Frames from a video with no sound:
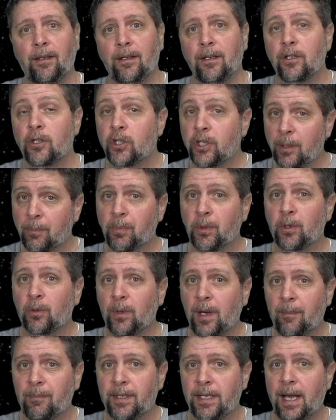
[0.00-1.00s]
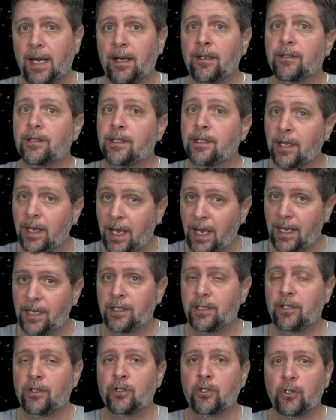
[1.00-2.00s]
Ship Your Reptiles
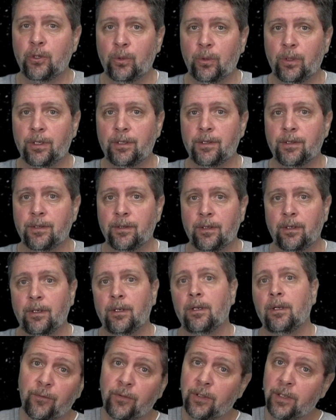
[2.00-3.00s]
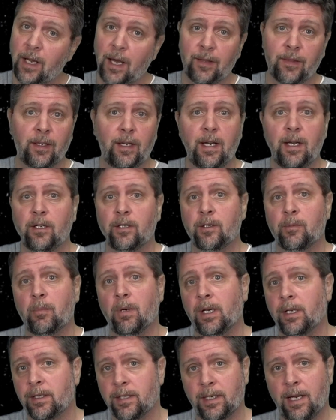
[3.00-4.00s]
has insurance. For nothing else
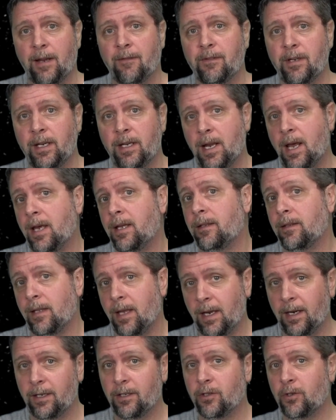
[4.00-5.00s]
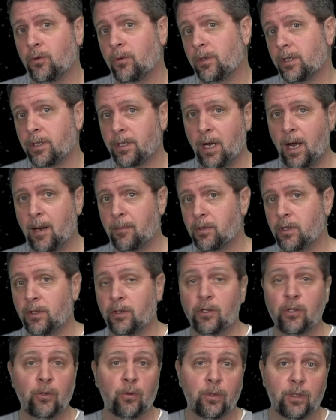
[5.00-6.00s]
but a safety net, that insurance option
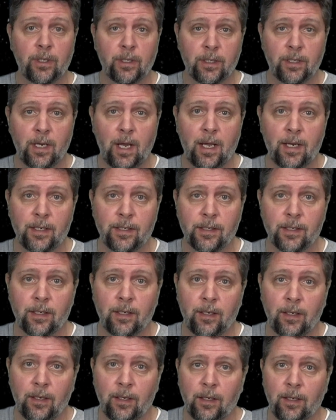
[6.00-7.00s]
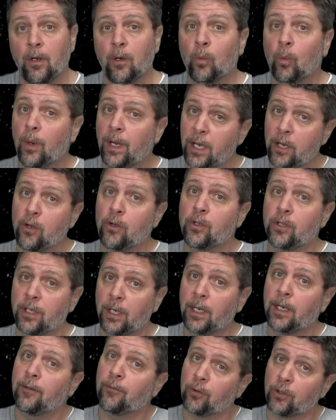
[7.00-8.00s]
sure is nice. We use
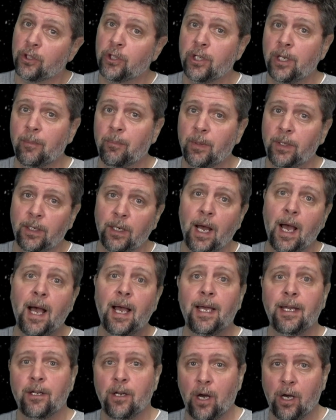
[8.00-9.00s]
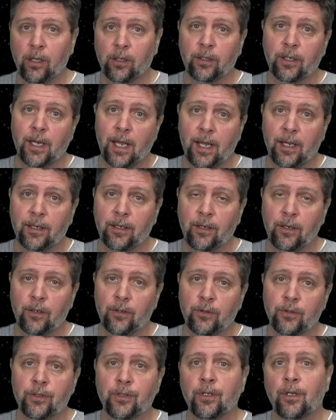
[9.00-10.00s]
it if we're shipping high dollar
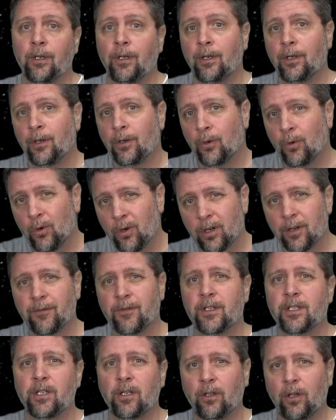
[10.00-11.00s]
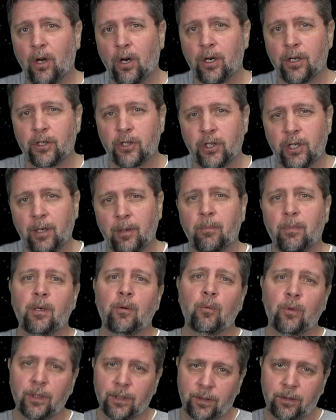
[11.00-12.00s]
geckos or if it's a large shipment
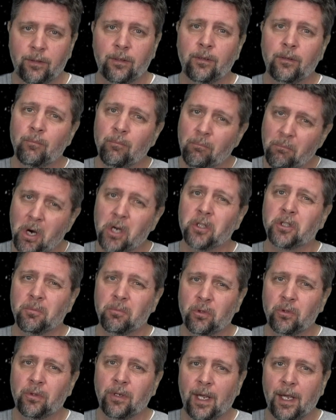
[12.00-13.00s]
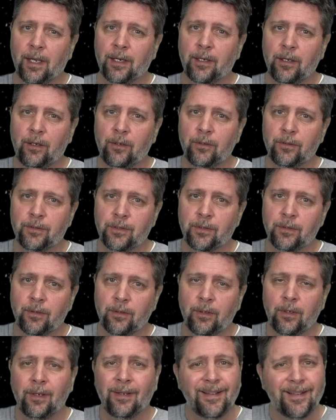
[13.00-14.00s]
with multiple geckos.
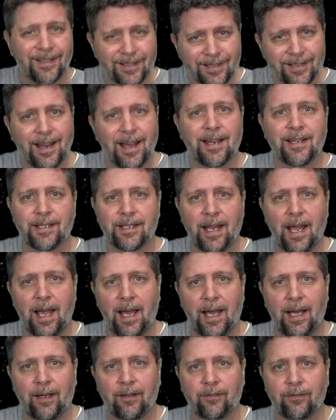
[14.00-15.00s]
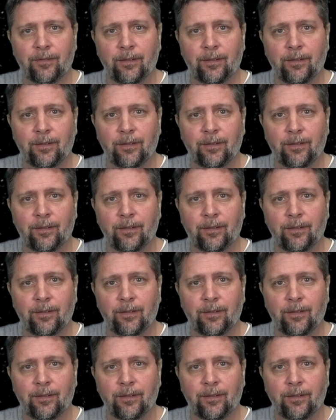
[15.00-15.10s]
It's nice to have.